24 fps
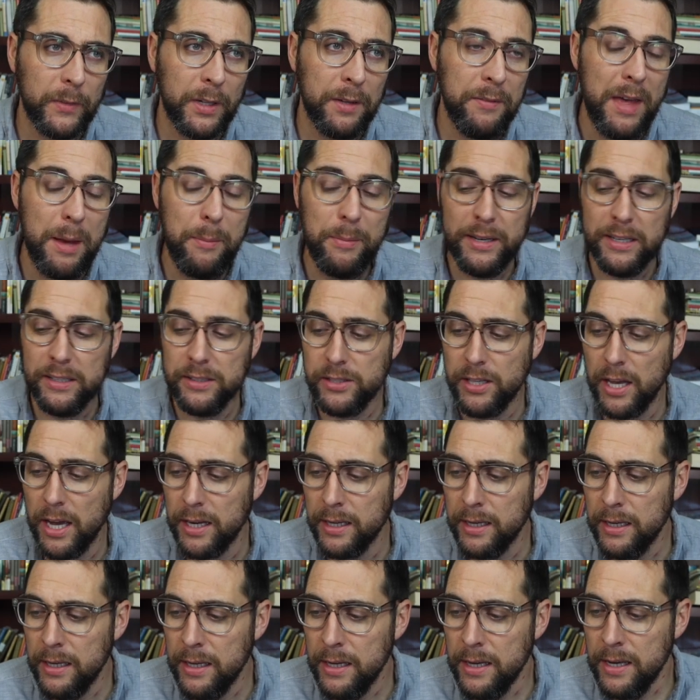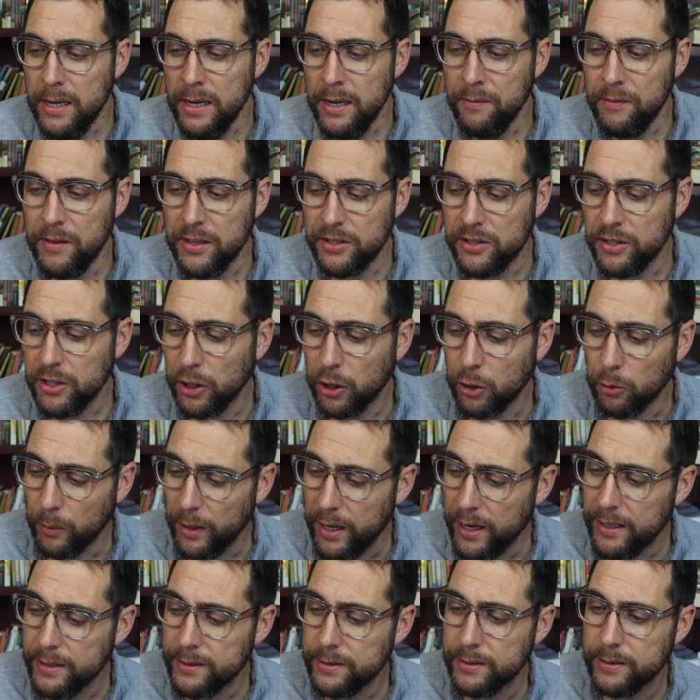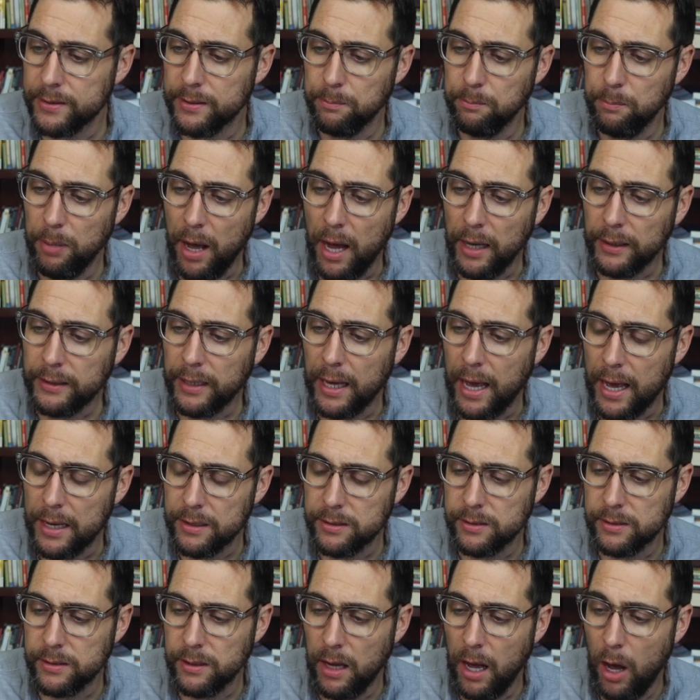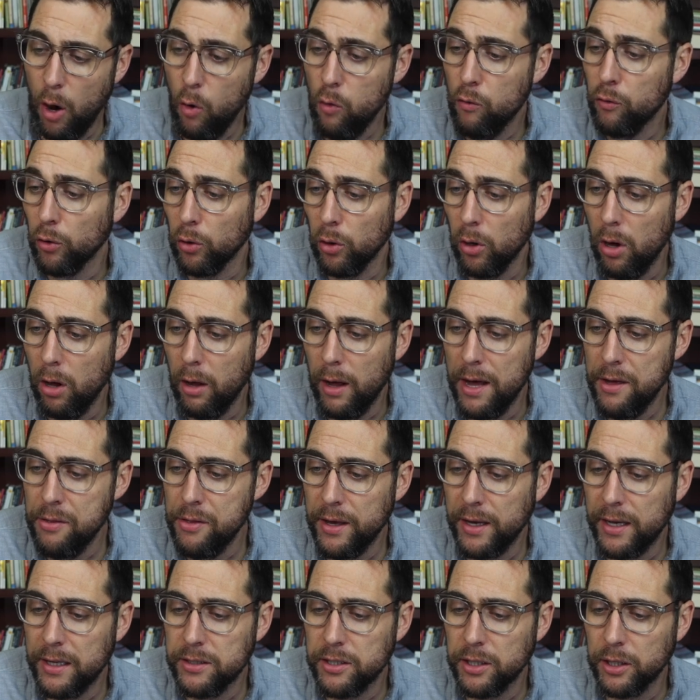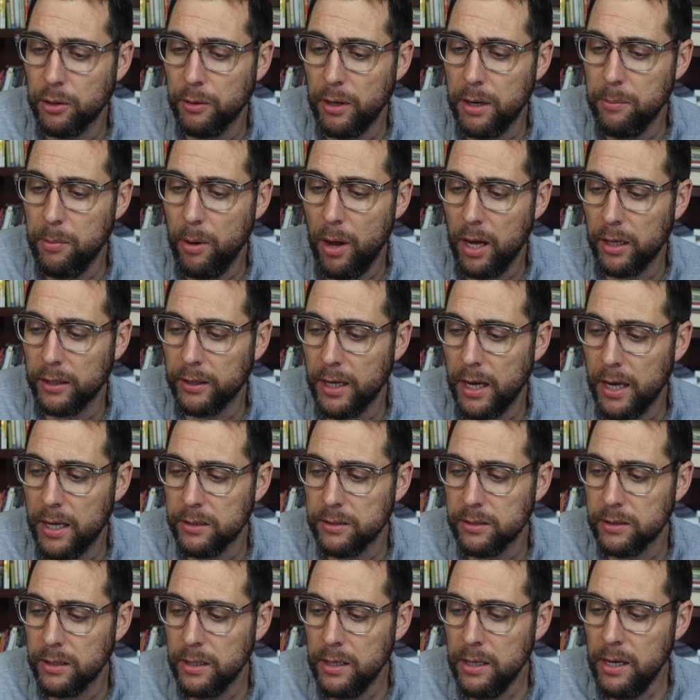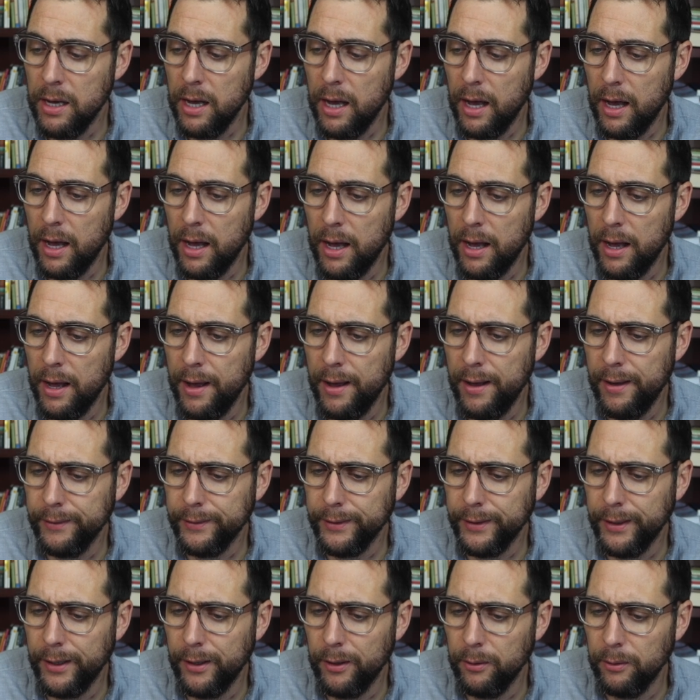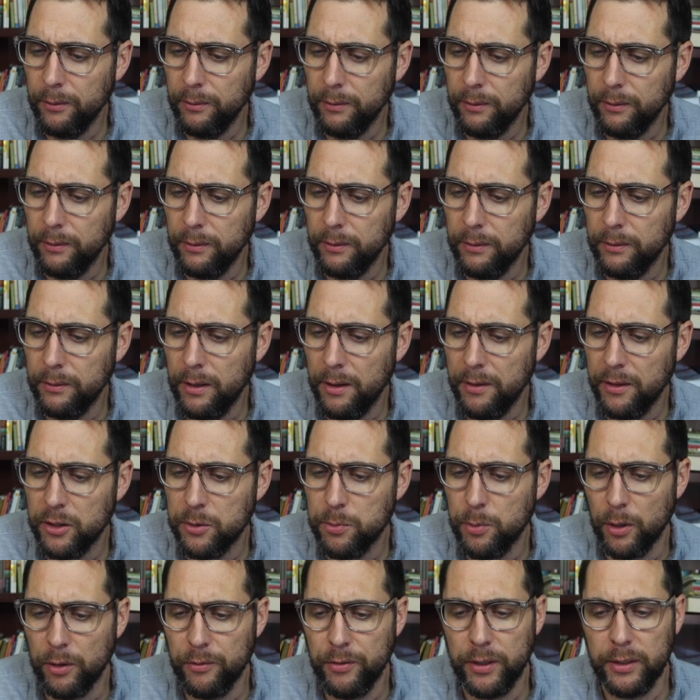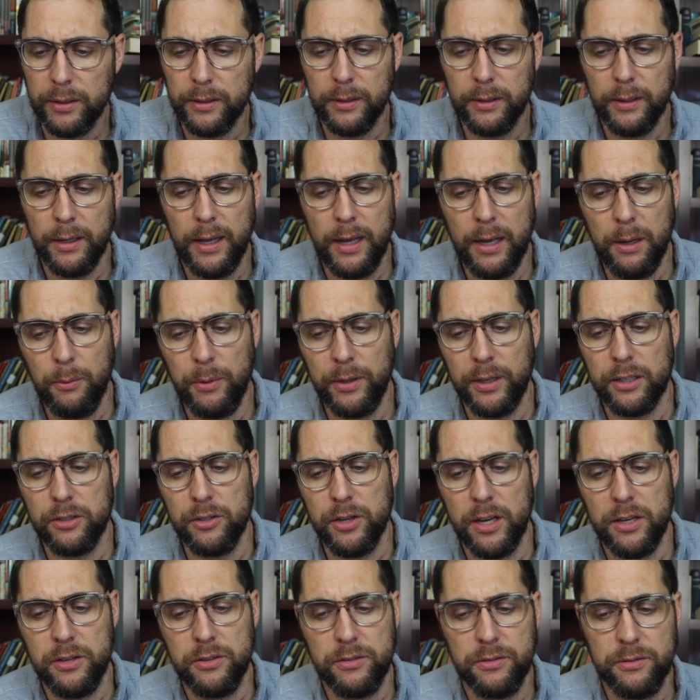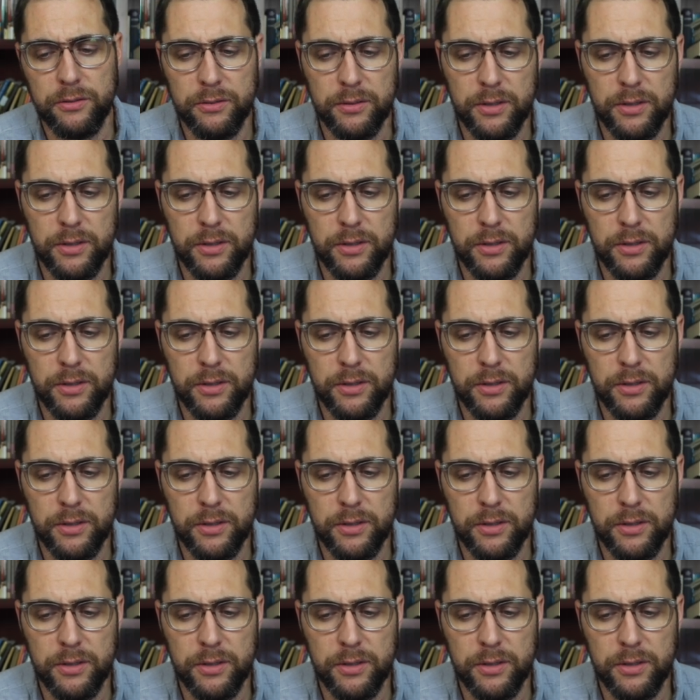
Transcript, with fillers: That being said, this is a great podcast overall. I think it's a great podcast. Uh, you know, nothing's perfect, and we could change